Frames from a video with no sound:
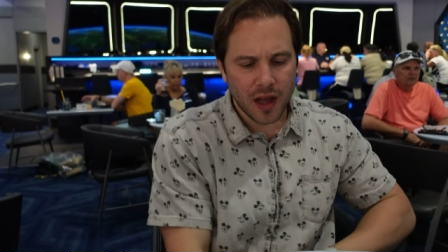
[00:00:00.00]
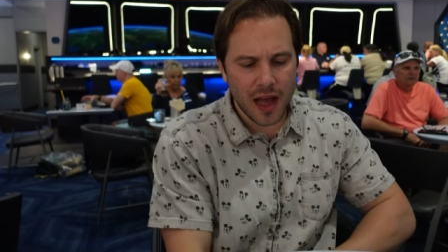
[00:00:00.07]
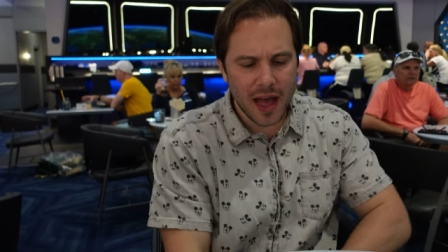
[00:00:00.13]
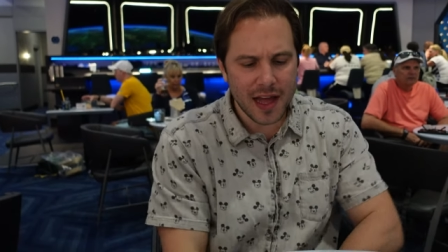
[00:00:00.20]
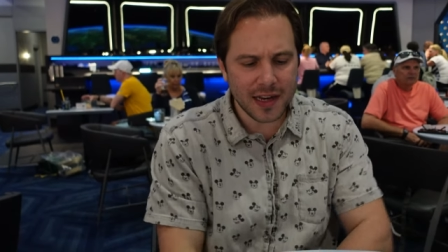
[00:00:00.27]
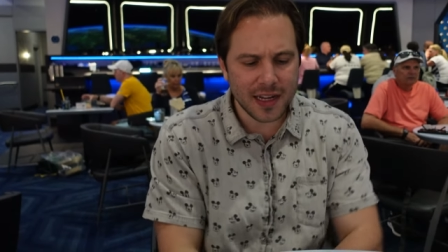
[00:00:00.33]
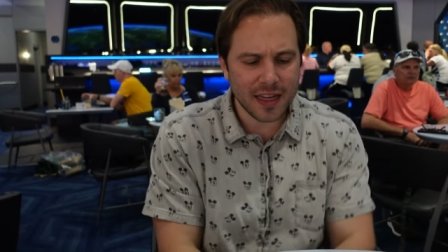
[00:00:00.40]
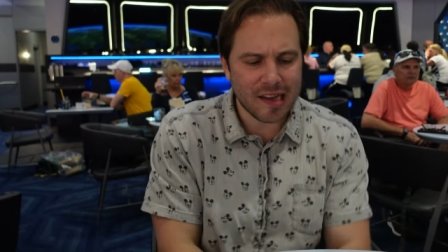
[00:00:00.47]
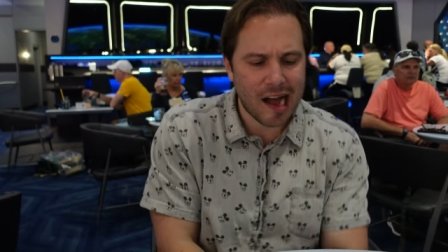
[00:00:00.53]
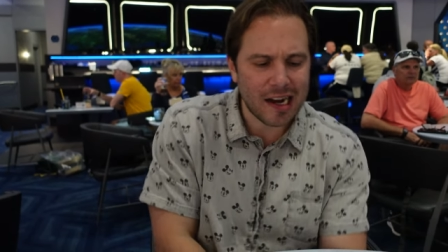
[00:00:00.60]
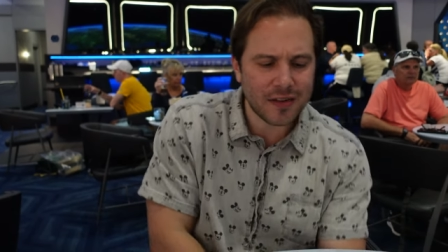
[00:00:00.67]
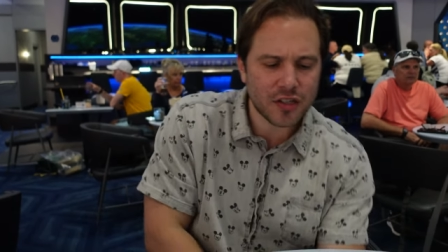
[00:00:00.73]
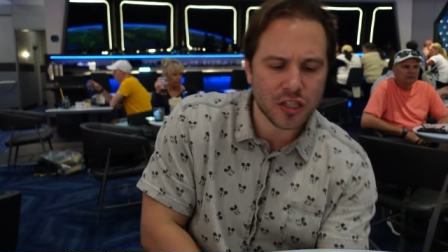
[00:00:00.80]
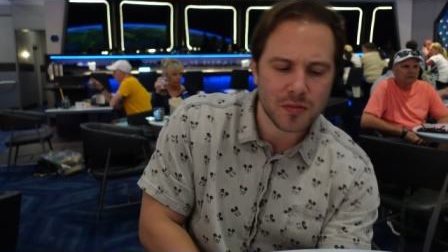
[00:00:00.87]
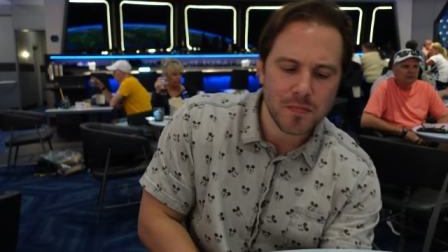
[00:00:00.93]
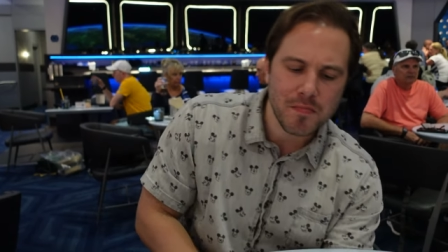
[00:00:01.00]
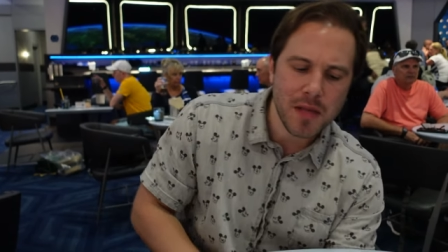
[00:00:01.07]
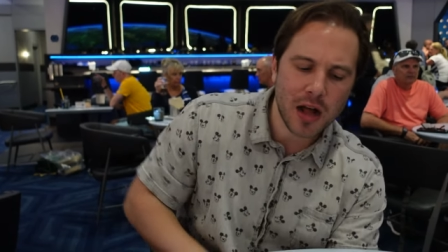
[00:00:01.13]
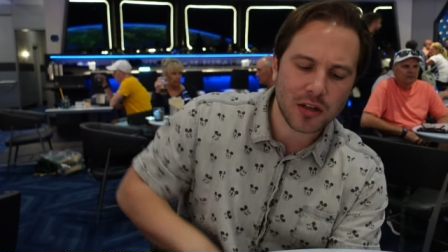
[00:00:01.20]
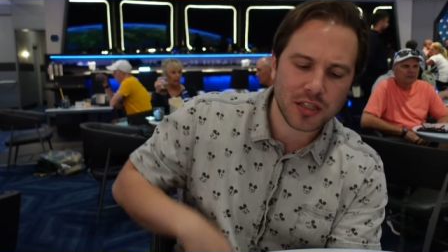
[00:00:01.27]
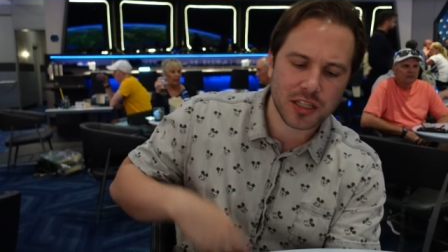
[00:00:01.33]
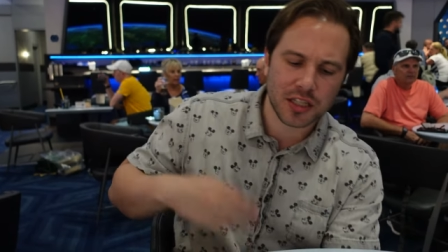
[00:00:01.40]
And it kind of just
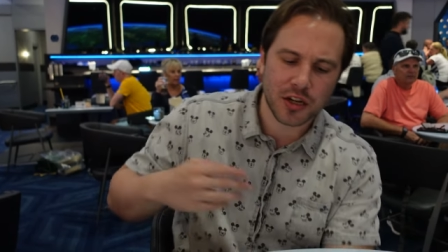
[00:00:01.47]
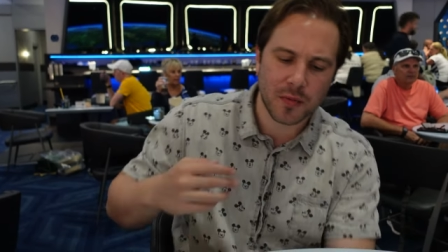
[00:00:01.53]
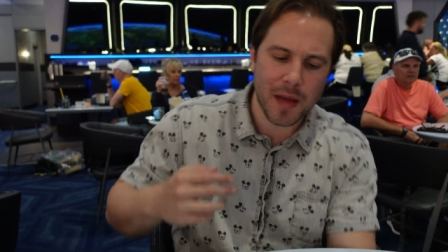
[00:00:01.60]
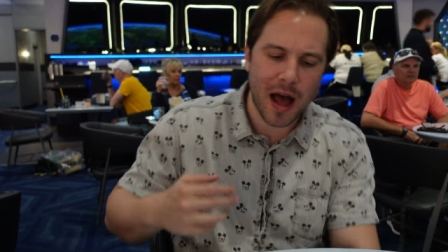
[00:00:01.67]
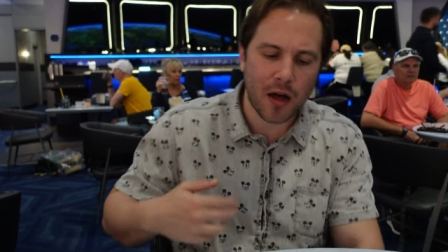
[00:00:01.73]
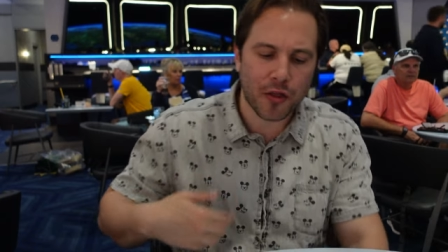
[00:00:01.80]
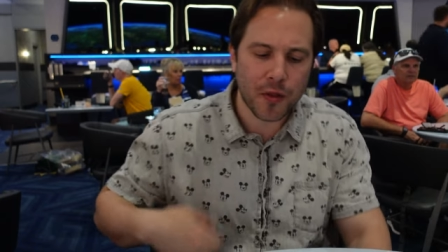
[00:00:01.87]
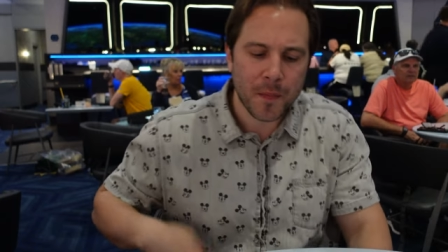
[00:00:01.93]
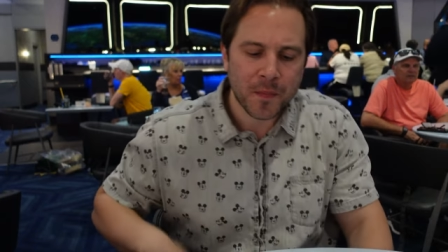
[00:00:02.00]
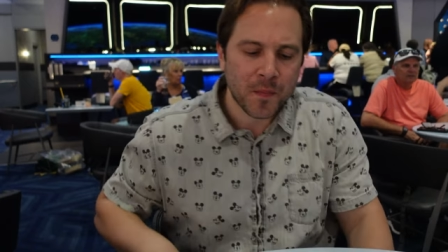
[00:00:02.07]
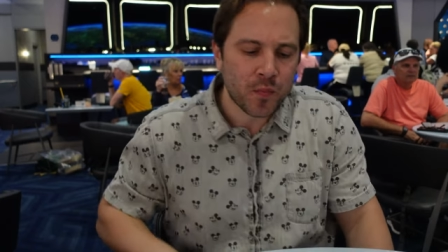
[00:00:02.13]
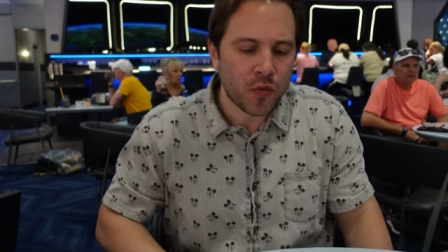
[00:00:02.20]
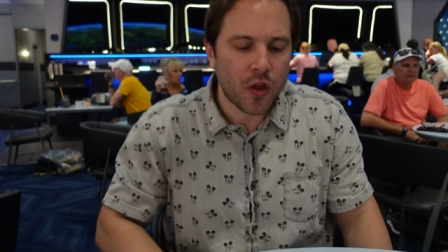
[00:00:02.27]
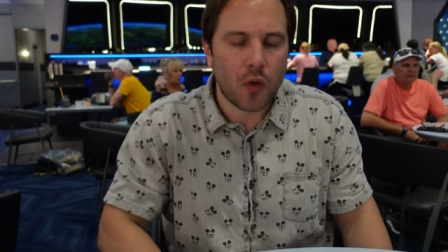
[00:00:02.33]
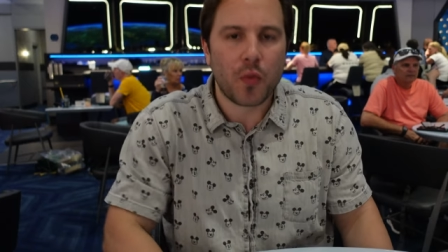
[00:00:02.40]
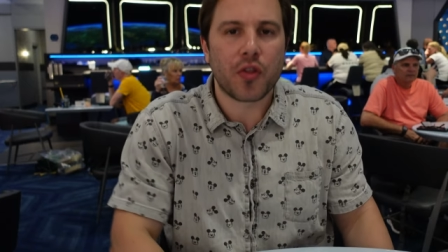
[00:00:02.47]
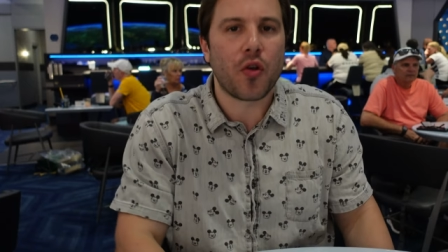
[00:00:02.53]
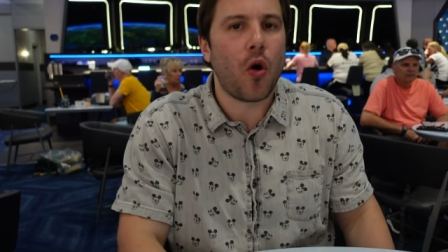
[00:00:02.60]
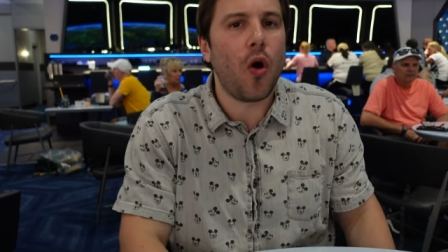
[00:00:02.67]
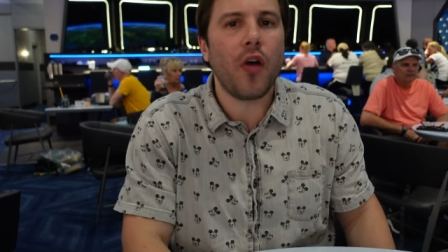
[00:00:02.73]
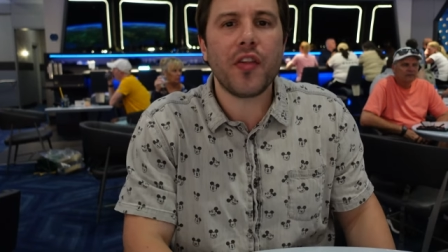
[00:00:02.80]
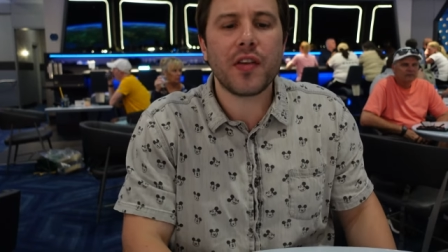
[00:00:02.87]
melts in your mouth with
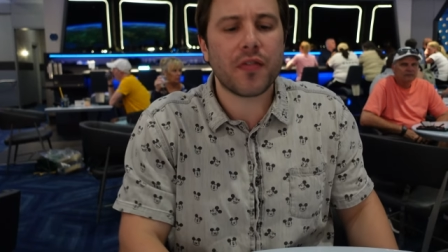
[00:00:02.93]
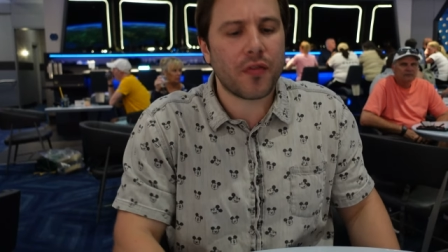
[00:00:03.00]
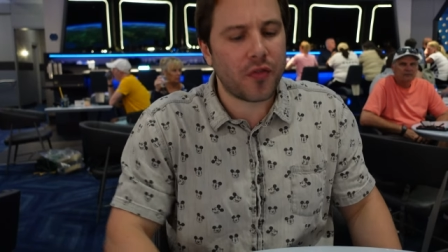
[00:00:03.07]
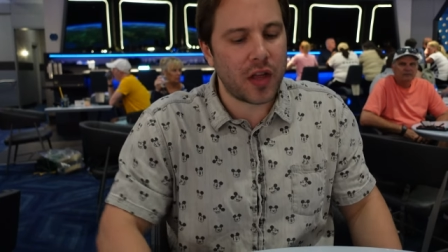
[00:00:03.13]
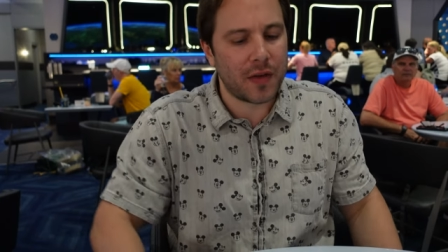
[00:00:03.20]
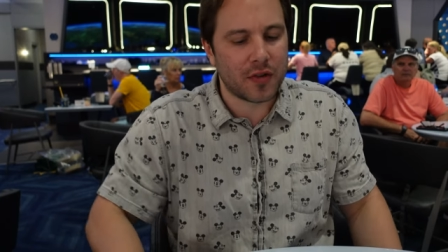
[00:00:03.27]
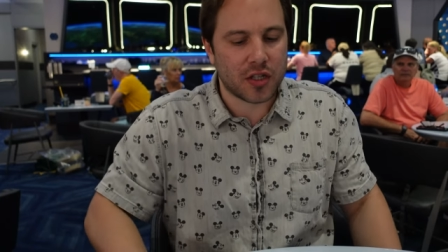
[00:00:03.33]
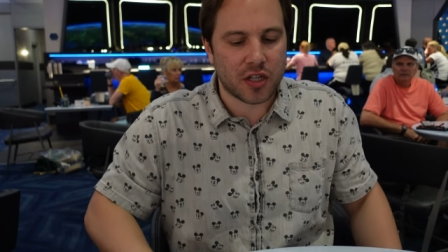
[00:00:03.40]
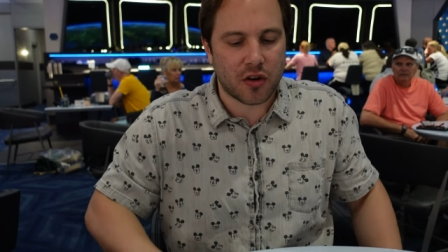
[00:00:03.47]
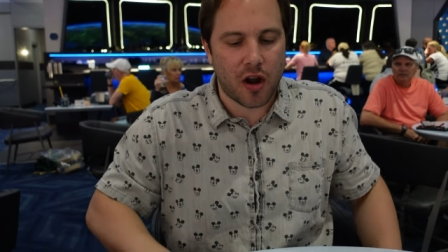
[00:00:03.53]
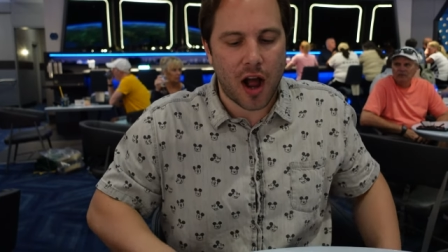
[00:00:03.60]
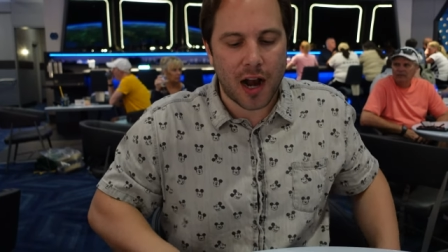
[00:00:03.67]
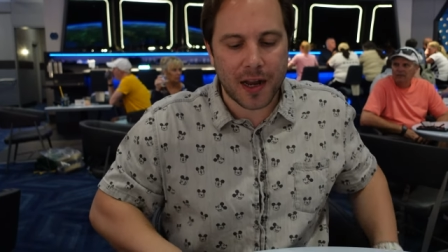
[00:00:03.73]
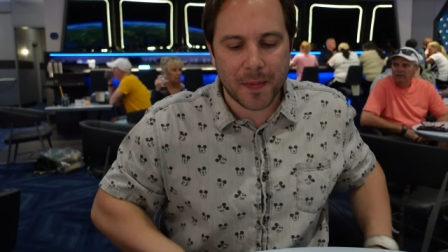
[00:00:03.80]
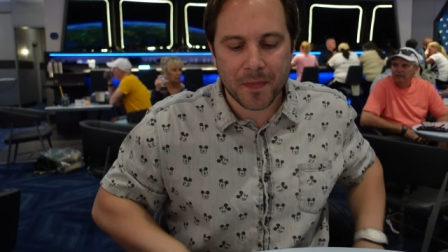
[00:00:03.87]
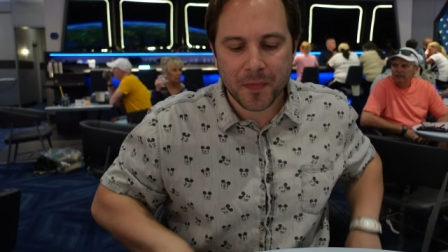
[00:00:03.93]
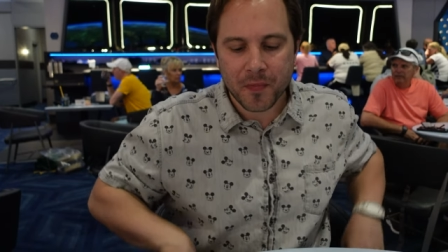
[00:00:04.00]
all the different flavors that are on it.